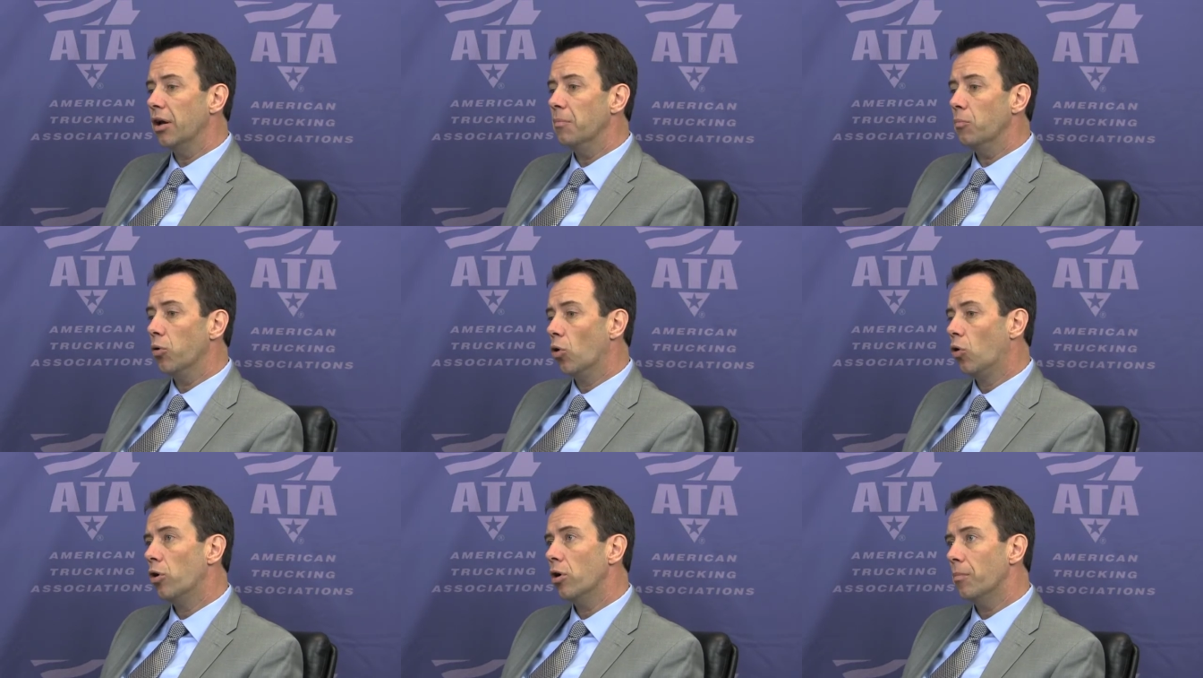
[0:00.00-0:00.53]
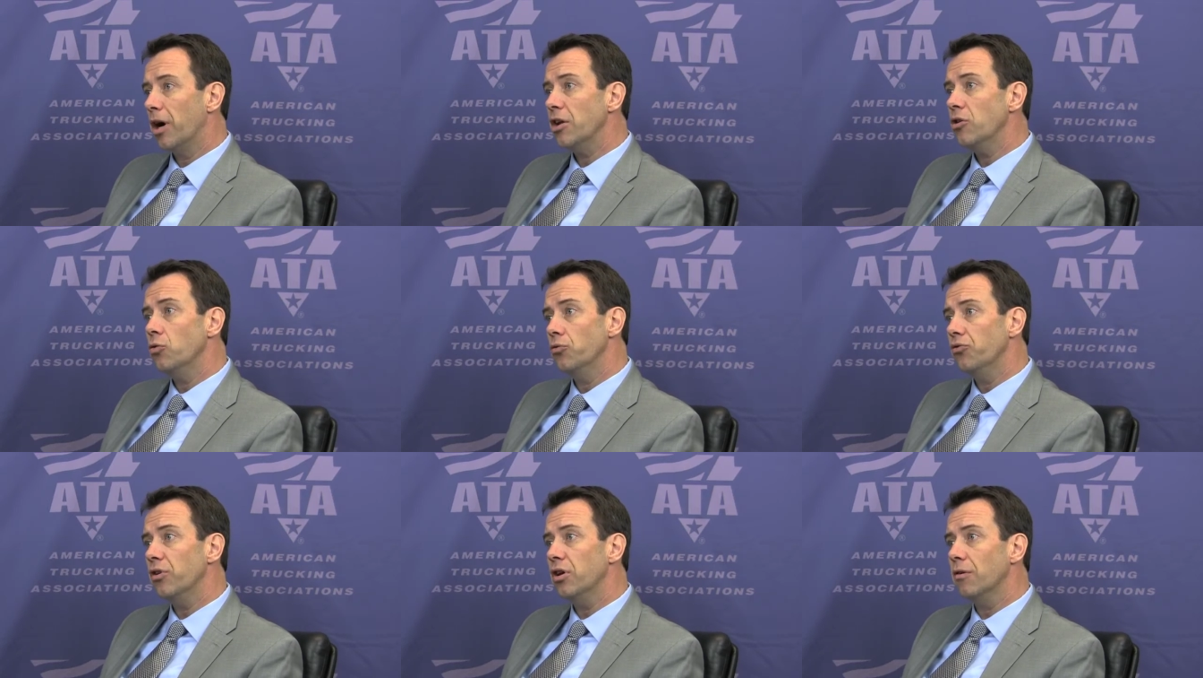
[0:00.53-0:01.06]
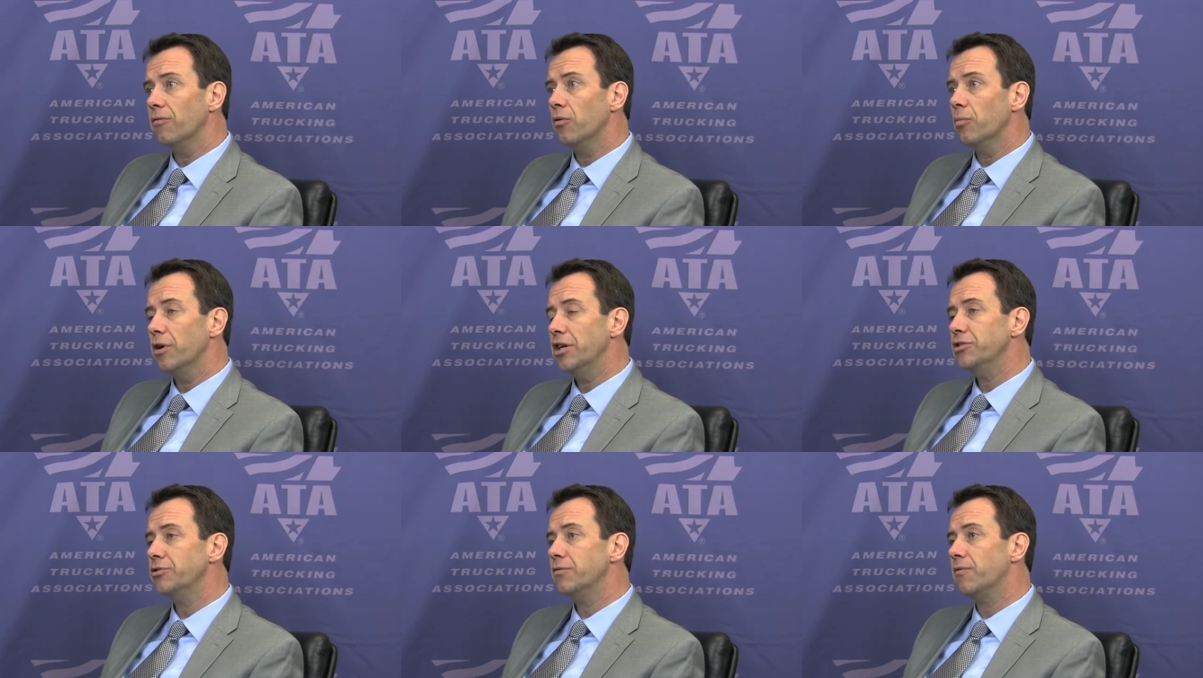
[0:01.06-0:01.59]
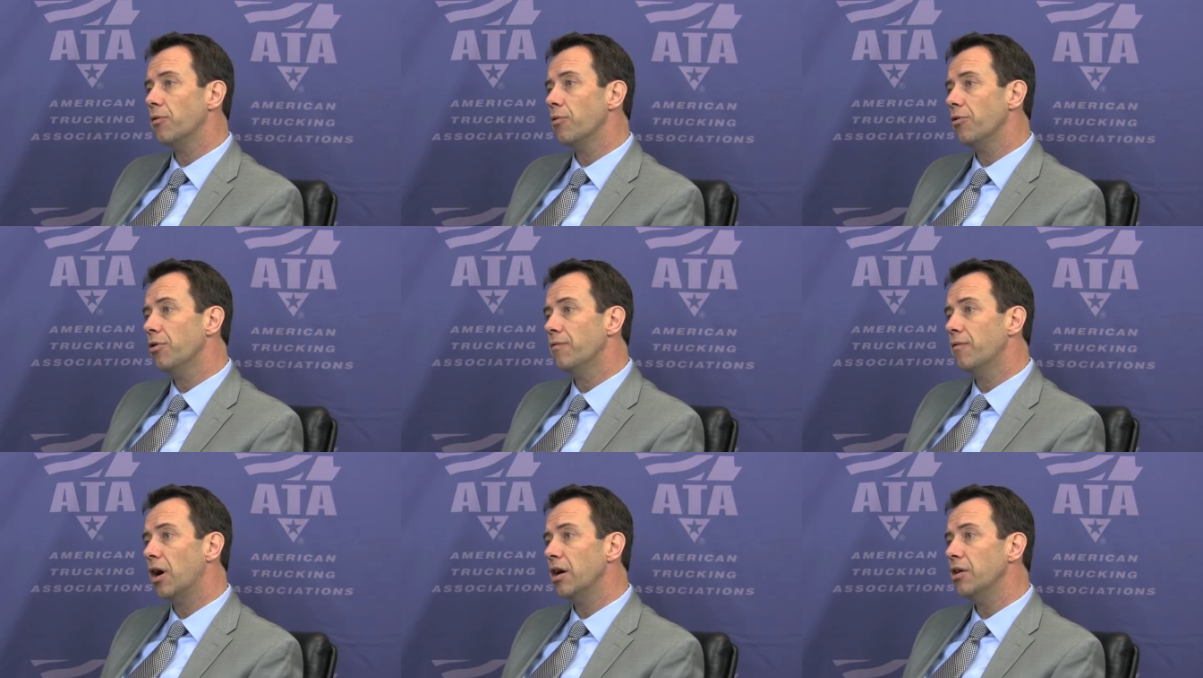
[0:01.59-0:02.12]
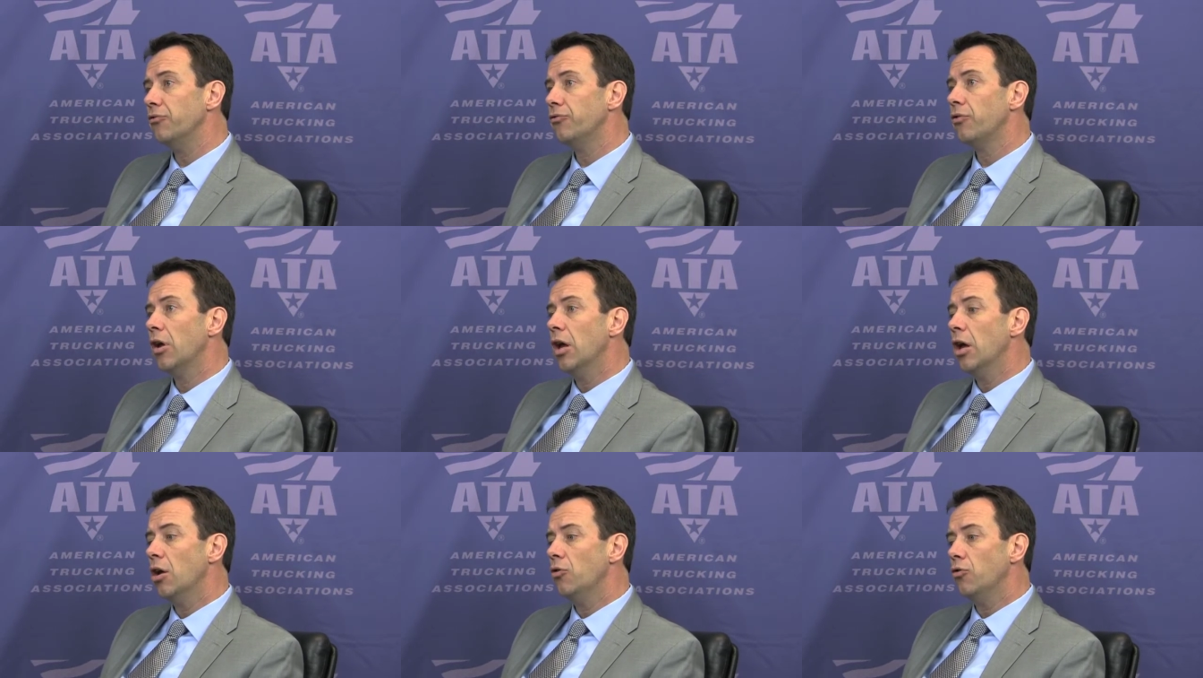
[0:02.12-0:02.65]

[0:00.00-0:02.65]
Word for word: an employer might use the information from the device